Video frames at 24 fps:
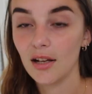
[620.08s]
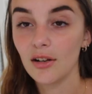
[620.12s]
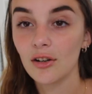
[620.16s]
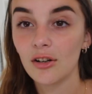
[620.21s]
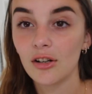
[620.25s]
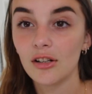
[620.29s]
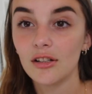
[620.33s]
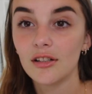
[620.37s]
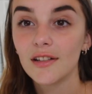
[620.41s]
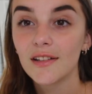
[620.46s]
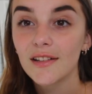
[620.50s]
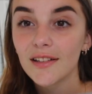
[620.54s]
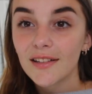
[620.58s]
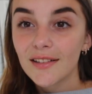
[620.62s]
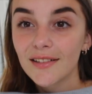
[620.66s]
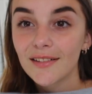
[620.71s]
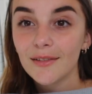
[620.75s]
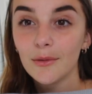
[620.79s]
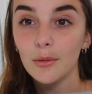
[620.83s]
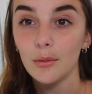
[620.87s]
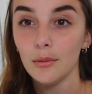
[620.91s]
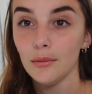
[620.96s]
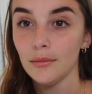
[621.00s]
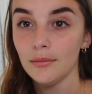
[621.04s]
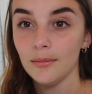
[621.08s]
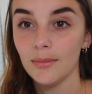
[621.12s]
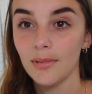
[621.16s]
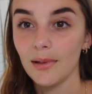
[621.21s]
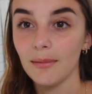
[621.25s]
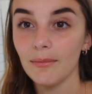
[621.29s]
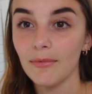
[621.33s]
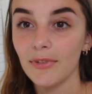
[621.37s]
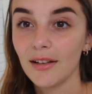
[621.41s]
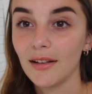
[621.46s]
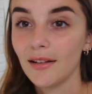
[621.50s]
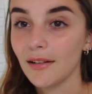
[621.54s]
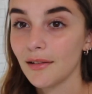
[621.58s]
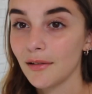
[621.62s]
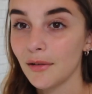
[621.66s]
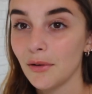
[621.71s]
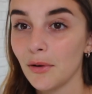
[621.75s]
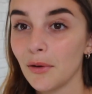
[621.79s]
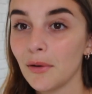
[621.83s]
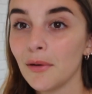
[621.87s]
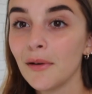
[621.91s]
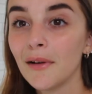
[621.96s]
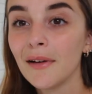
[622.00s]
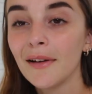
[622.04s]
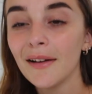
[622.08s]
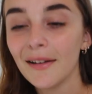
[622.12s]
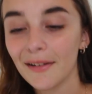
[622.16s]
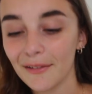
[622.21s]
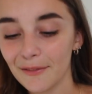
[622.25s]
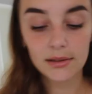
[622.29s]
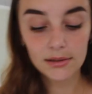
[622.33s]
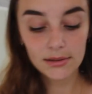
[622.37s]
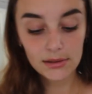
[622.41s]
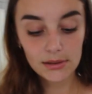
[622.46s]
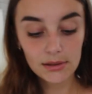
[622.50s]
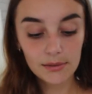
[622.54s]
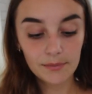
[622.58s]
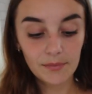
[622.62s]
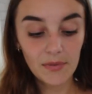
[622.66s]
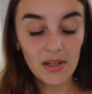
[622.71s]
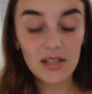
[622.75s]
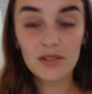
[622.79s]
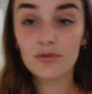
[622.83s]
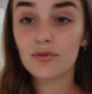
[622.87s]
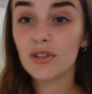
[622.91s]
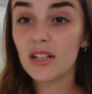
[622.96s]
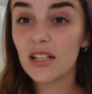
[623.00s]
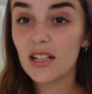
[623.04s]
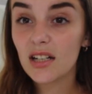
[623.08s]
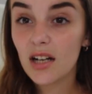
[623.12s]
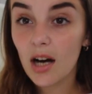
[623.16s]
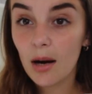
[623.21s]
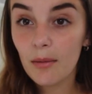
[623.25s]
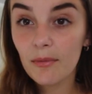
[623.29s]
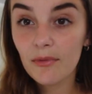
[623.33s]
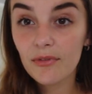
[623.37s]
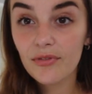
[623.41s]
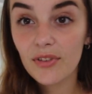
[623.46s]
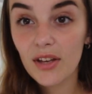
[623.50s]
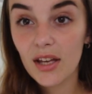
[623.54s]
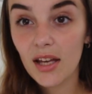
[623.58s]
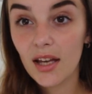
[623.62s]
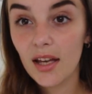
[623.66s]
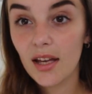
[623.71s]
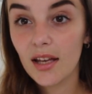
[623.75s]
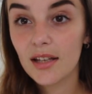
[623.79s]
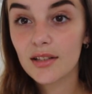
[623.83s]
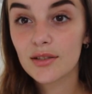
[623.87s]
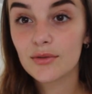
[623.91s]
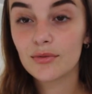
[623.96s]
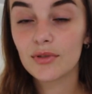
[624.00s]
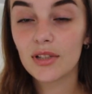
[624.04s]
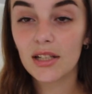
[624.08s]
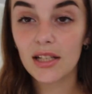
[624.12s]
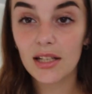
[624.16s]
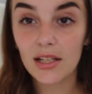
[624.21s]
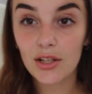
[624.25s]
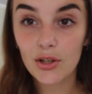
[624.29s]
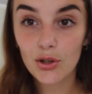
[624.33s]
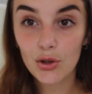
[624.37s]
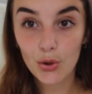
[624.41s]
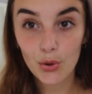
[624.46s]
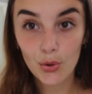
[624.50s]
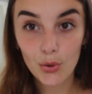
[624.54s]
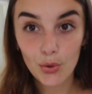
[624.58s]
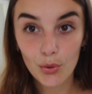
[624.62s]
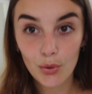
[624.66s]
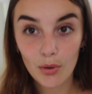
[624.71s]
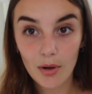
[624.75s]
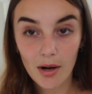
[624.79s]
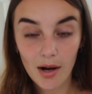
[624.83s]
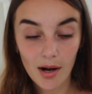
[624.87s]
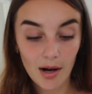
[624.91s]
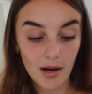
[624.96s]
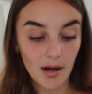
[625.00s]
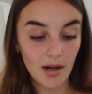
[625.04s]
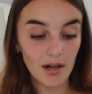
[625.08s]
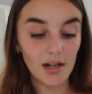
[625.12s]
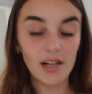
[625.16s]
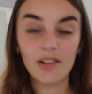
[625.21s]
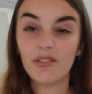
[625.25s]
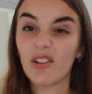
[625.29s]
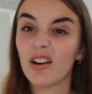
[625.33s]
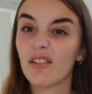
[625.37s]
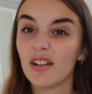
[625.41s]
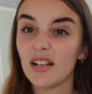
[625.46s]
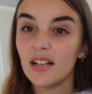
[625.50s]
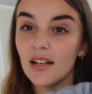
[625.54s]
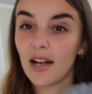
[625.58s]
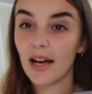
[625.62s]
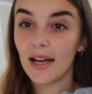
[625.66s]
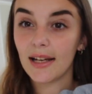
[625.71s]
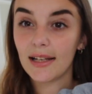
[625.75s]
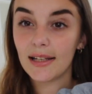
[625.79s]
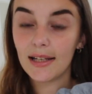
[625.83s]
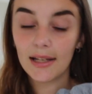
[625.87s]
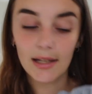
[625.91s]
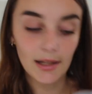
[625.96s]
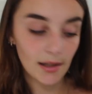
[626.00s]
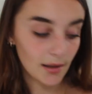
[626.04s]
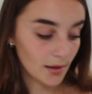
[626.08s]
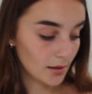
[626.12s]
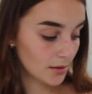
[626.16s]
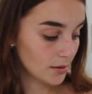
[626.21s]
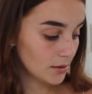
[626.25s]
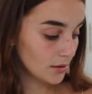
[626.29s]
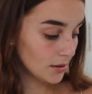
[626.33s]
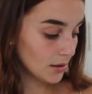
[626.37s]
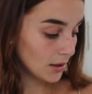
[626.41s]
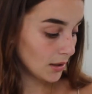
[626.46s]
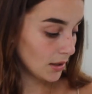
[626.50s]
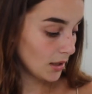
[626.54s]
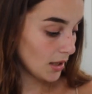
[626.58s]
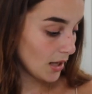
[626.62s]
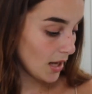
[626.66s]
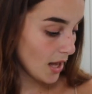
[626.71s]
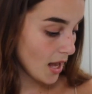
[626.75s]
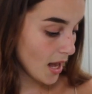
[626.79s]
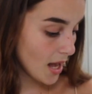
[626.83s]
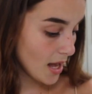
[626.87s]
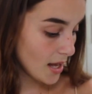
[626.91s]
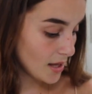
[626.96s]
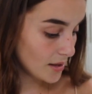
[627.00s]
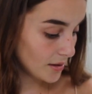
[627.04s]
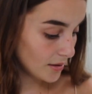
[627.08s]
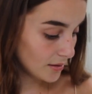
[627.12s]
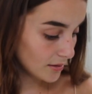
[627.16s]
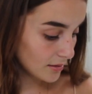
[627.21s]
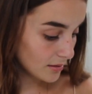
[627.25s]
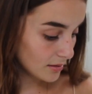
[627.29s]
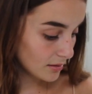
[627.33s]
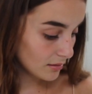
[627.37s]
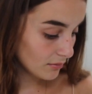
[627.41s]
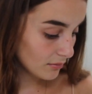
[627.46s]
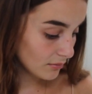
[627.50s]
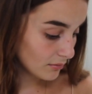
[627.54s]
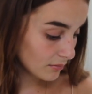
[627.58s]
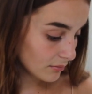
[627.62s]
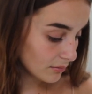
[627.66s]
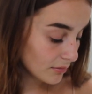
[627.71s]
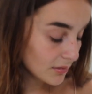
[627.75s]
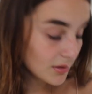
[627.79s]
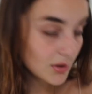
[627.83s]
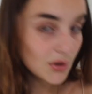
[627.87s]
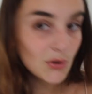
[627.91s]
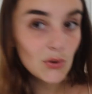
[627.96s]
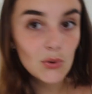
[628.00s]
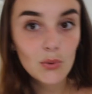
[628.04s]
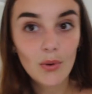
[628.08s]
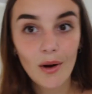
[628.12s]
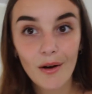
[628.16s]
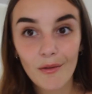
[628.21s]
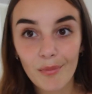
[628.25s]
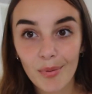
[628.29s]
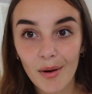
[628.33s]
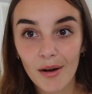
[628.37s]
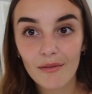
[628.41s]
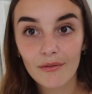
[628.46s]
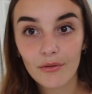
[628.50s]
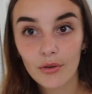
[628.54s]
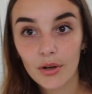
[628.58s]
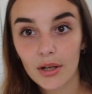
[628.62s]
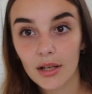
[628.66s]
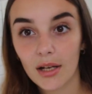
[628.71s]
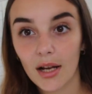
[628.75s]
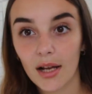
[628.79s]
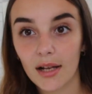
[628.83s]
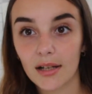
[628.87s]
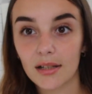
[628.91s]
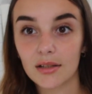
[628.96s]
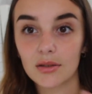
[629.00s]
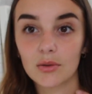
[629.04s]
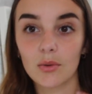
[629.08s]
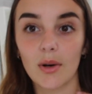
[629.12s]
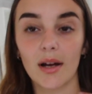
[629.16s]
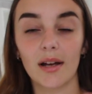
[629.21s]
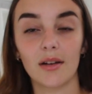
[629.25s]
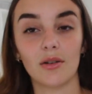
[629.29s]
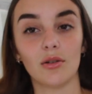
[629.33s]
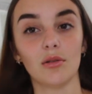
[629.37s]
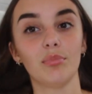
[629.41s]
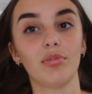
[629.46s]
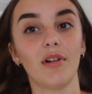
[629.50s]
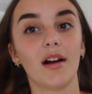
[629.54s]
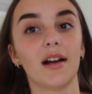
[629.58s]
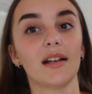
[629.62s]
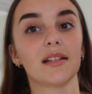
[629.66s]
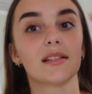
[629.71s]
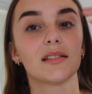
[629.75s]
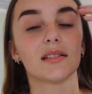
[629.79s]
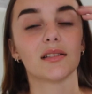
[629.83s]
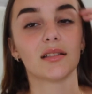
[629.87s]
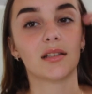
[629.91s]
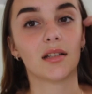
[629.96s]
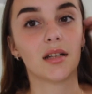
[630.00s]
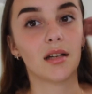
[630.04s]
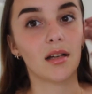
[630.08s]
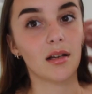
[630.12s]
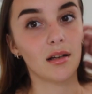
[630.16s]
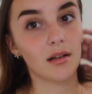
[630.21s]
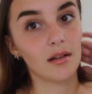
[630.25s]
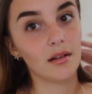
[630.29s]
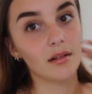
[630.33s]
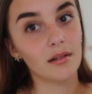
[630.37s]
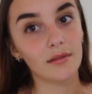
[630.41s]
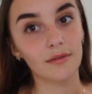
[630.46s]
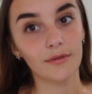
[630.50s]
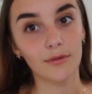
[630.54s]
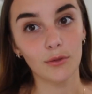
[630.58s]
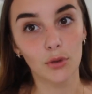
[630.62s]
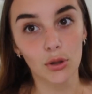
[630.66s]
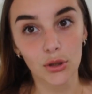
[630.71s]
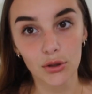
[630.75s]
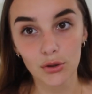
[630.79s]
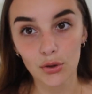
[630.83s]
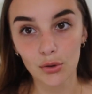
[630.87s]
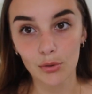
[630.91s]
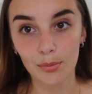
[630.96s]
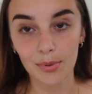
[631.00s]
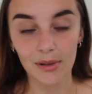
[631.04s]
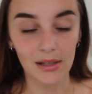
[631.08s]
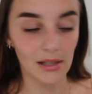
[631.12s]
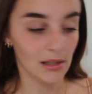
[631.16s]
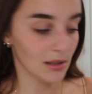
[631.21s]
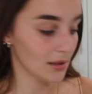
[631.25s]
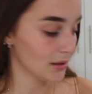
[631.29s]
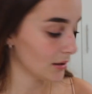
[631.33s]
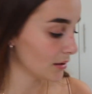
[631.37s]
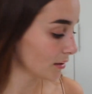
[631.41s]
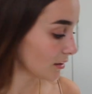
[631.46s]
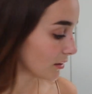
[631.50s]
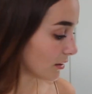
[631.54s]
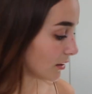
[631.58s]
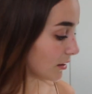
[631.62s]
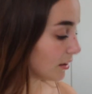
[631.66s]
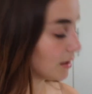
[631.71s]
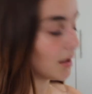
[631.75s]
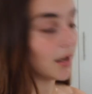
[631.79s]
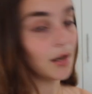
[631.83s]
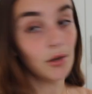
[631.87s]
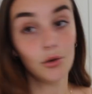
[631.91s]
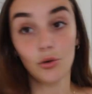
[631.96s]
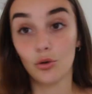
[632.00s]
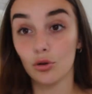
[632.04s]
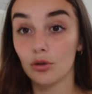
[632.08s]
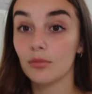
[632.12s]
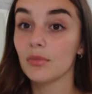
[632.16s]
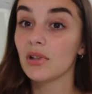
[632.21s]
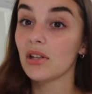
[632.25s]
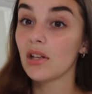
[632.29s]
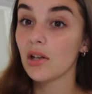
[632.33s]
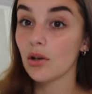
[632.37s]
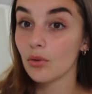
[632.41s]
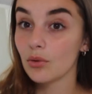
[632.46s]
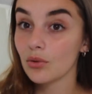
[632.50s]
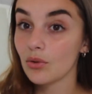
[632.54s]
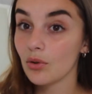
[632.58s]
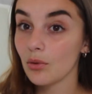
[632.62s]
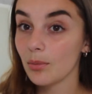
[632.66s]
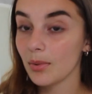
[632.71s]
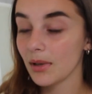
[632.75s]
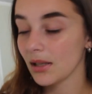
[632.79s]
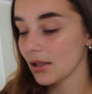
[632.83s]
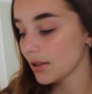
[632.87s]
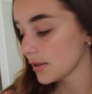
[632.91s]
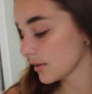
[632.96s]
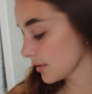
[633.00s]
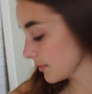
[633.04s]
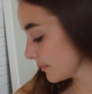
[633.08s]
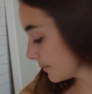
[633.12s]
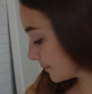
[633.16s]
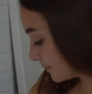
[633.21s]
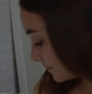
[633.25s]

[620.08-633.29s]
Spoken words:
England or something, I don't know, it's really comfy, it's really cute, I really like it. And £12.49 is quite a good price for a two-piece, and a good material two-piece.